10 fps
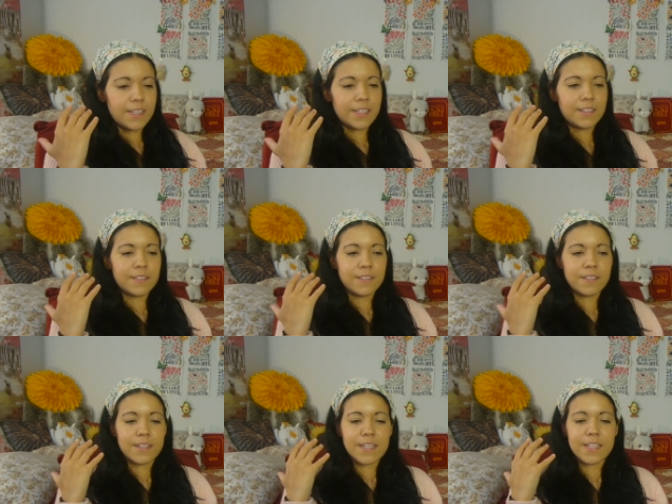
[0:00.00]

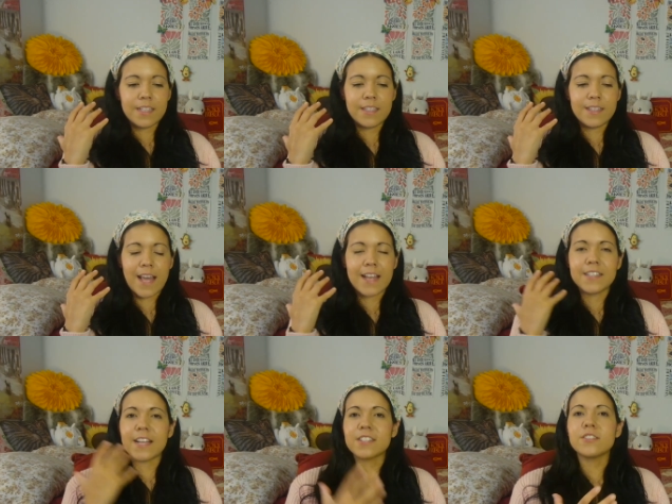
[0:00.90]
in in
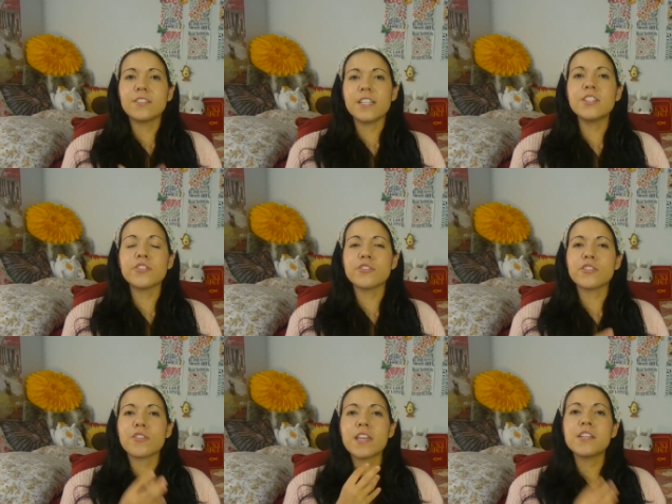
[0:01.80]
that desolation.
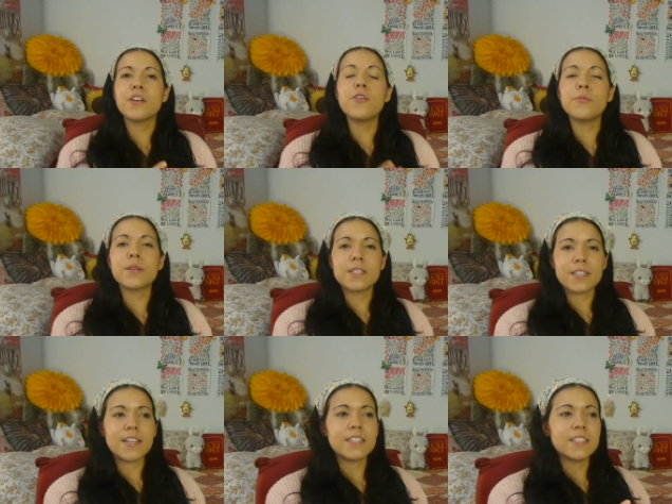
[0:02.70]
So they know what
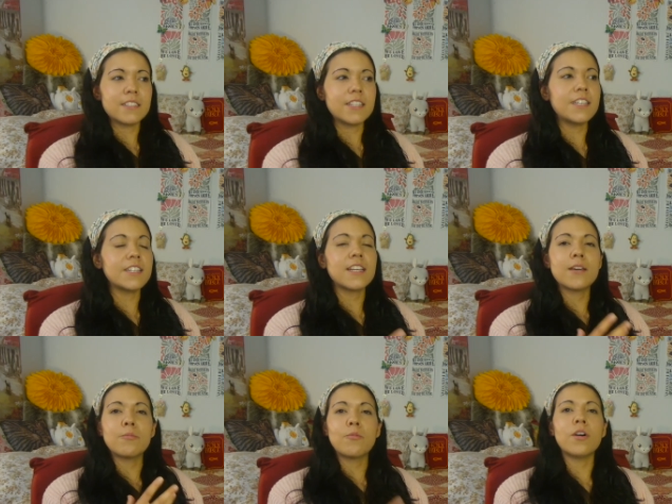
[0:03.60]
it's like to need
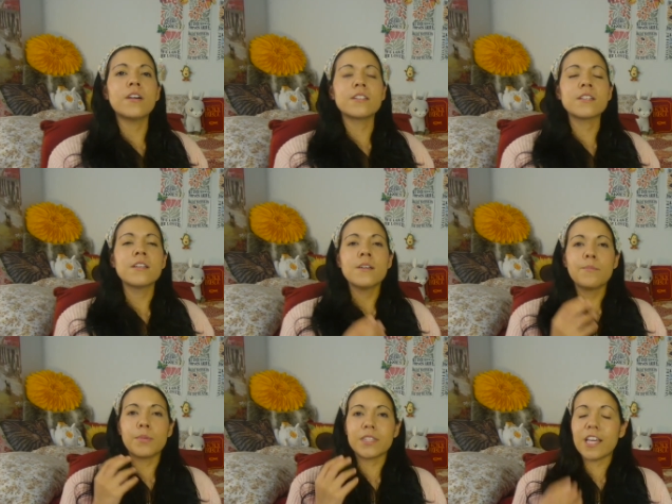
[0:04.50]
and want.
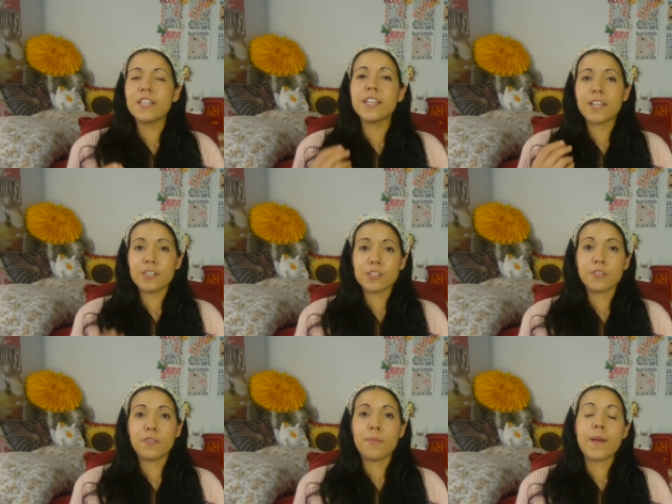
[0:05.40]
But then they
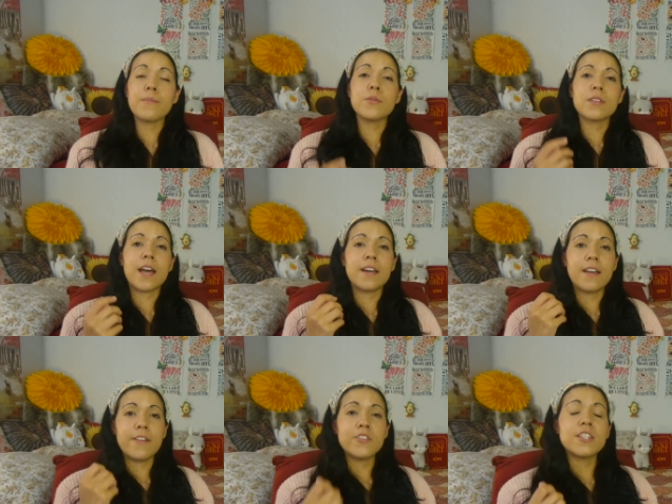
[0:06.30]
also remember
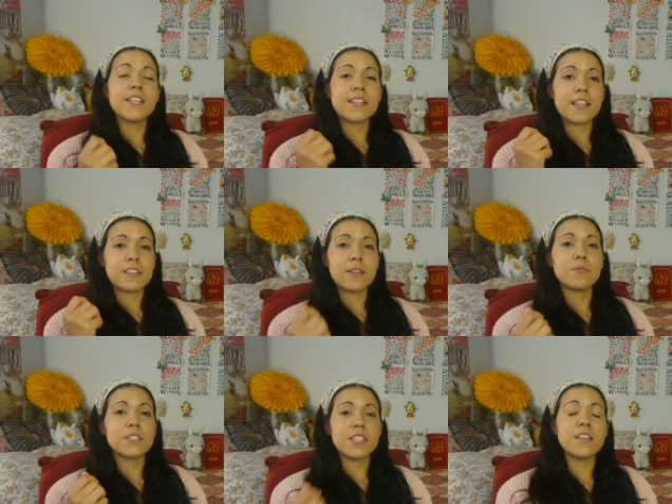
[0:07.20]
that everything that
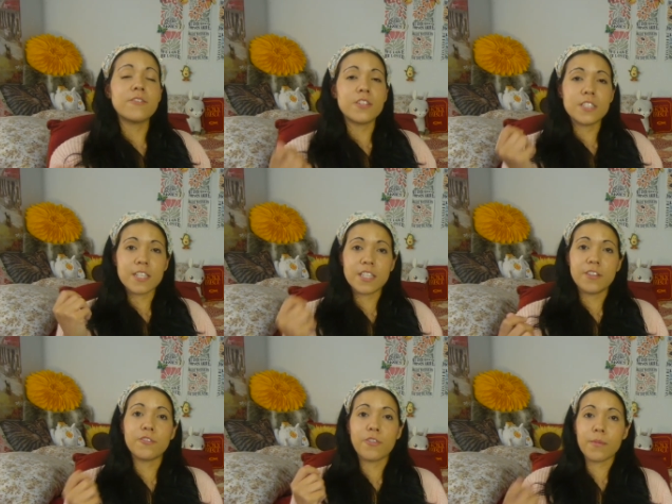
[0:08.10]
they receive is a
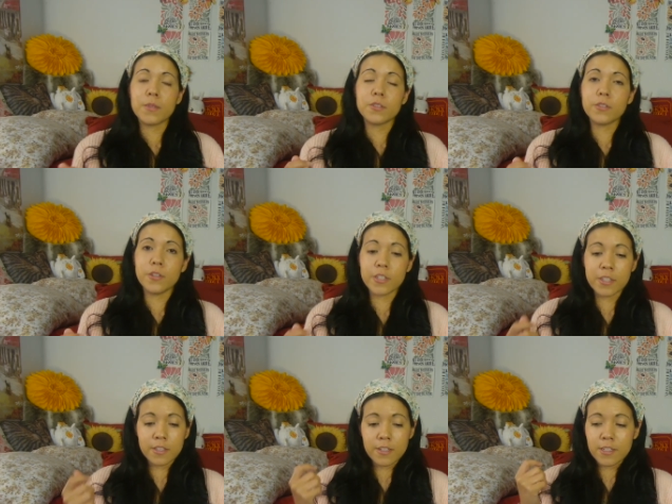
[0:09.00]
gift from the
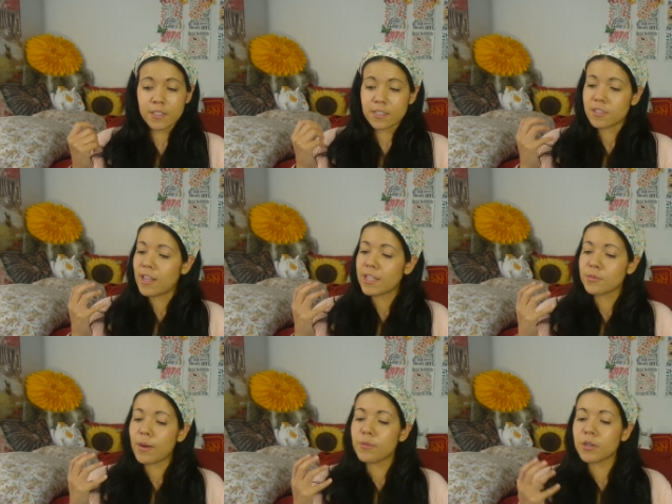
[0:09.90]
Lord. So
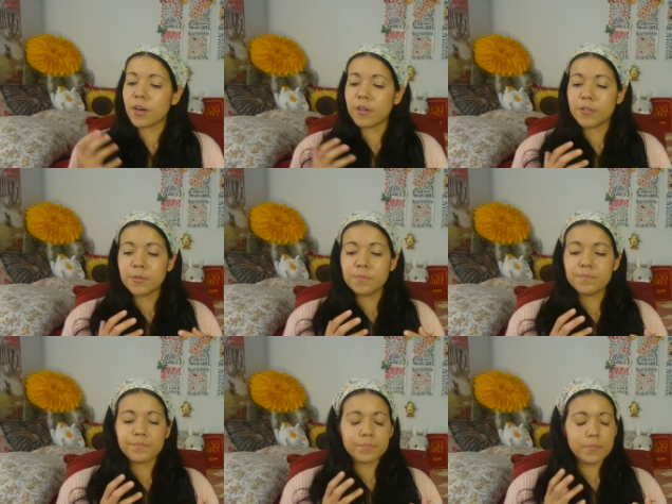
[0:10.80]
that's why we're
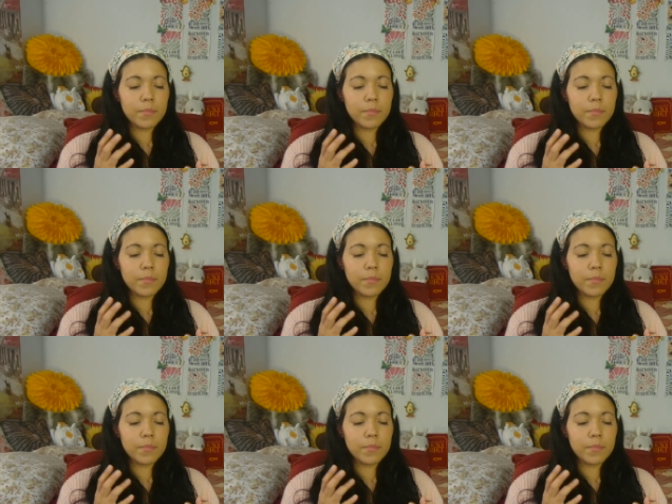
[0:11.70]
called